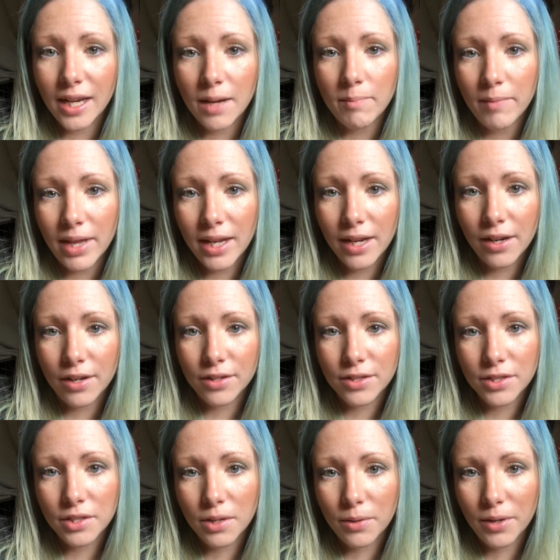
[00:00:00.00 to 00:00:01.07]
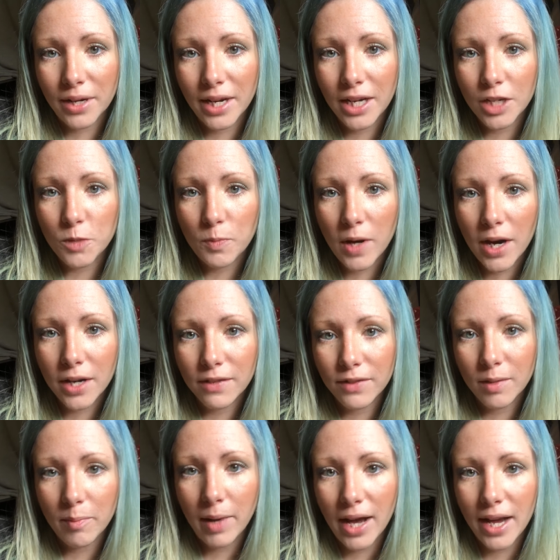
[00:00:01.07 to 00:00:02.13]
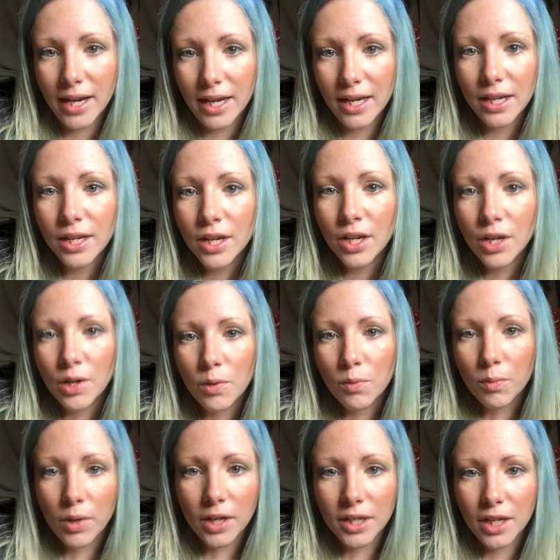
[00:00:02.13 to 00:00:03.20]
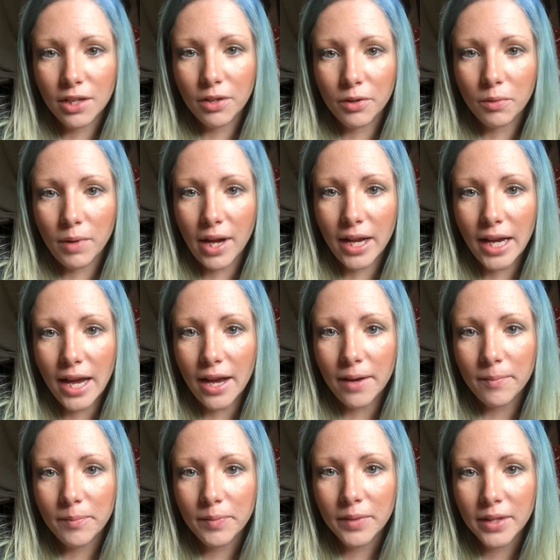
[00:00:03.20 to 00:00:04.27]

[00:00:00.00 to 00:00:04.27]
a minute or so on each part of the body, working your way up.